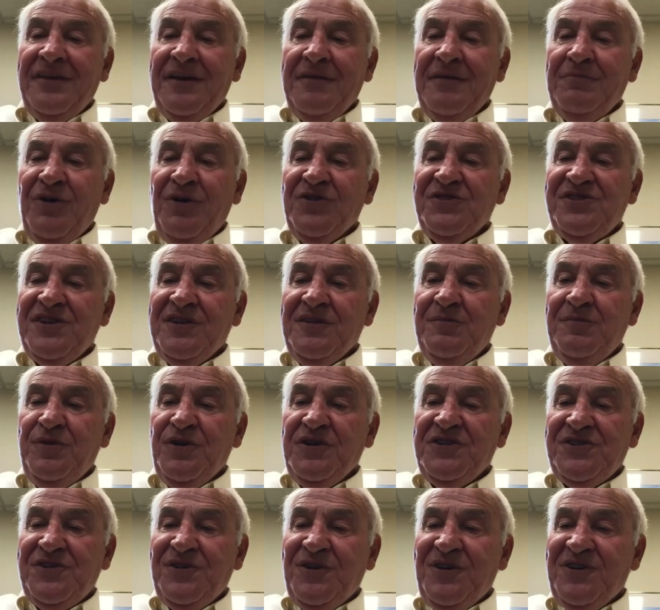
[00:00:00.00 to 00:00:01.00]
think most of the
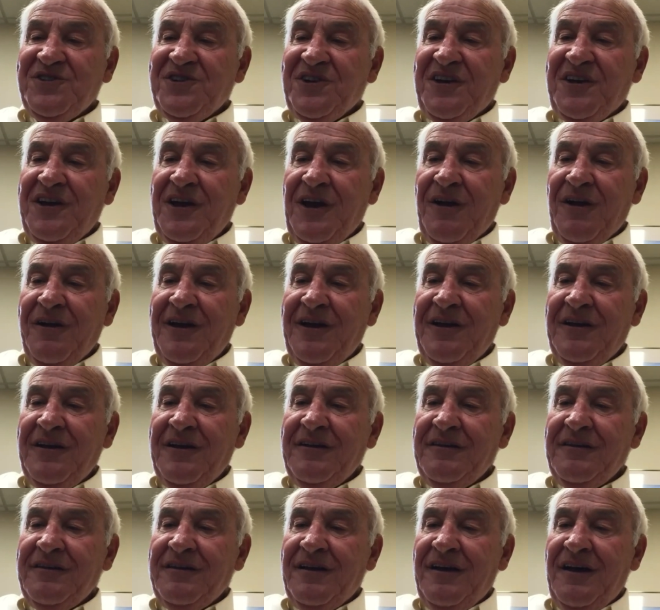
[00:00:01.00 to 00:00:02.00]
bookstores are carrying
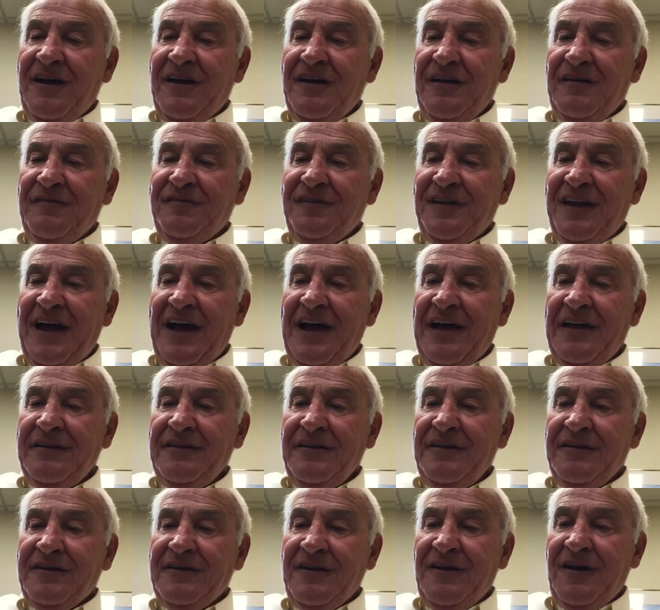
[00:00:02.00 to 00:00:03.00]
it. If not,
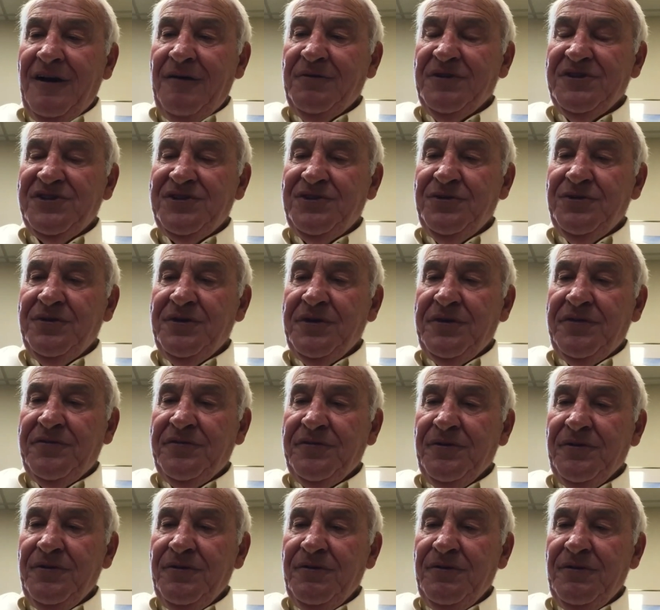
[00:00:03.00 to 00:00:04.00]
you can always do it
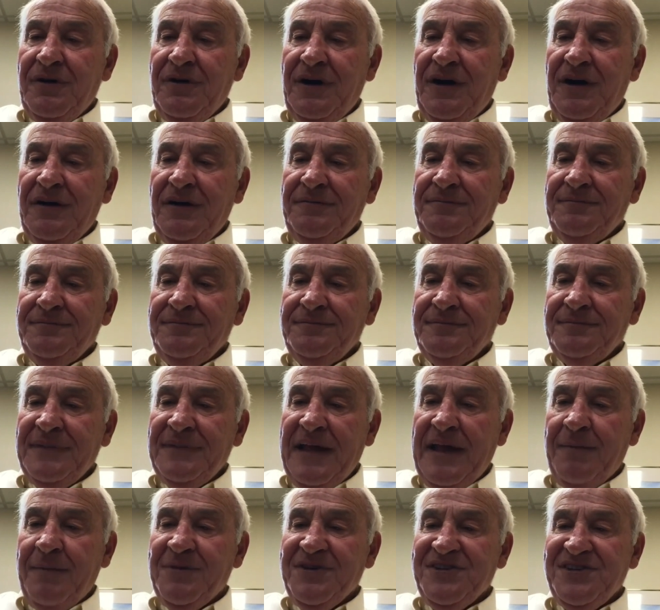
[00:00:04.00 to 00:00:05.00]
through
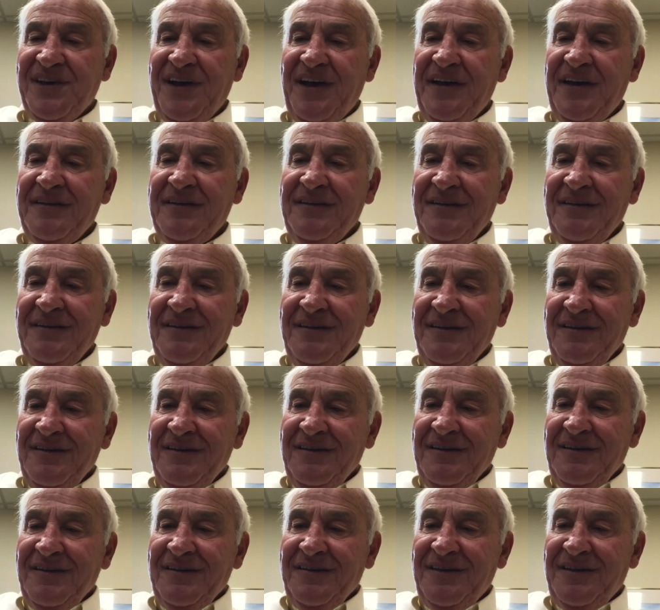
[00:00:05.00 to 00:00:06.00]
Amazon.
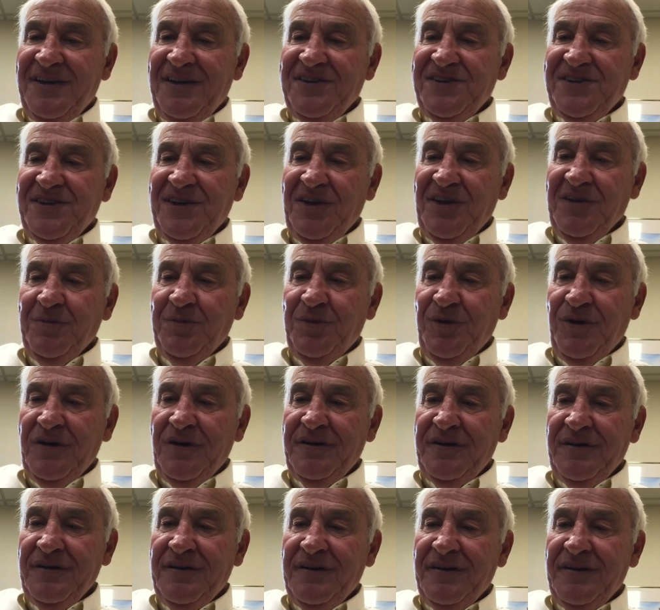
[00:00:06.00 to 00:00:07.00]
They sell the
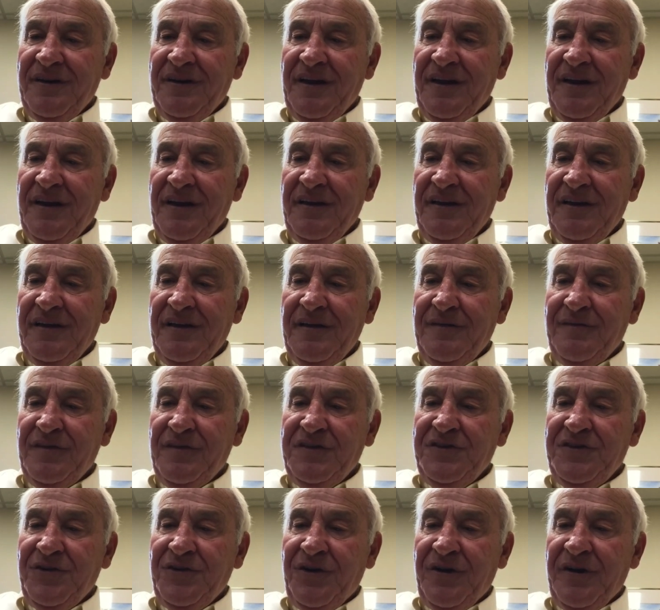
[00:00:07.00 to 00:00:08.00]
book and they
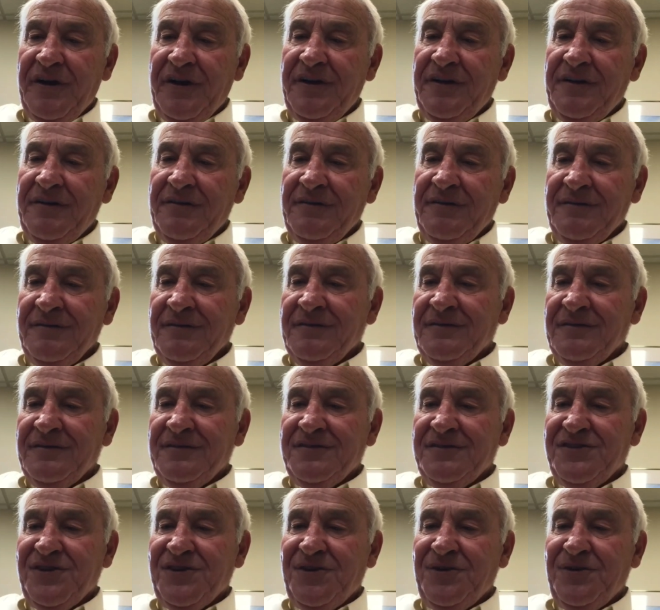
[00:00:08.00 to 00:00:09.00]
inventory it.
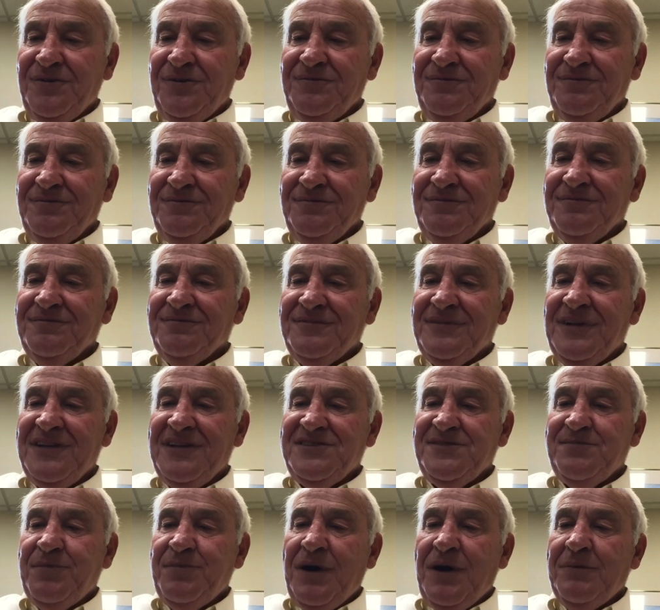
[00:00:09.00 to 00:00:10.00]
So
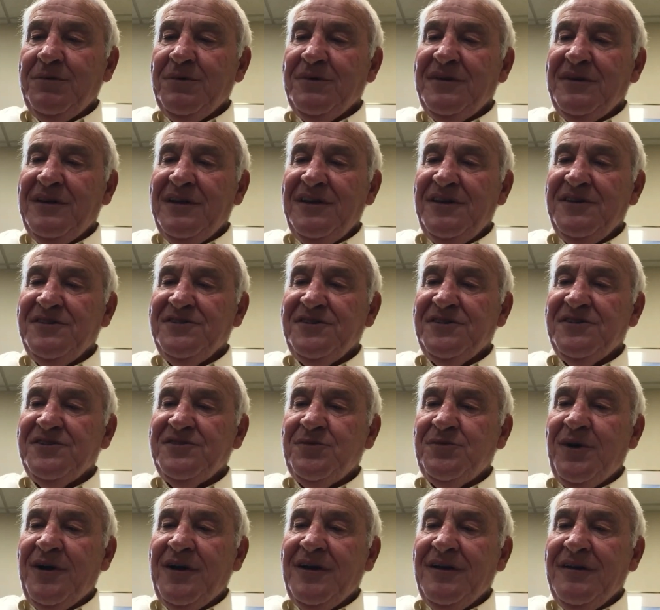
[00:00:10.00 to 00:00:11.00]
that's probably the
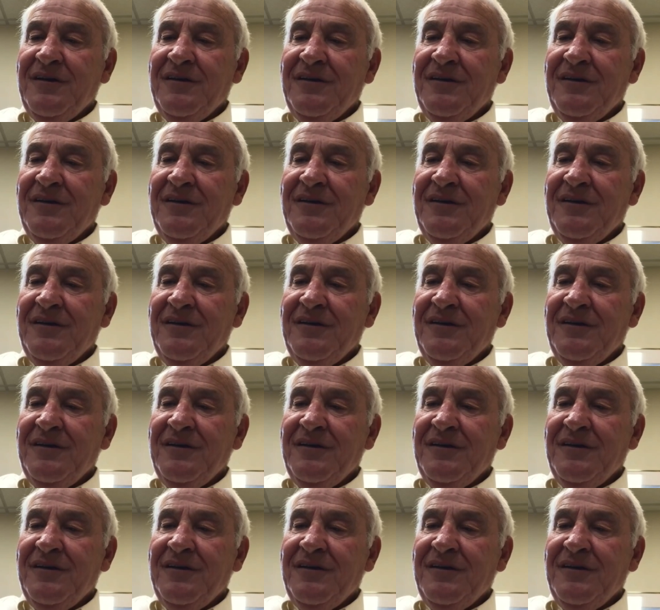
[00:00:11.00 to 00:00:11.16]
easiest way.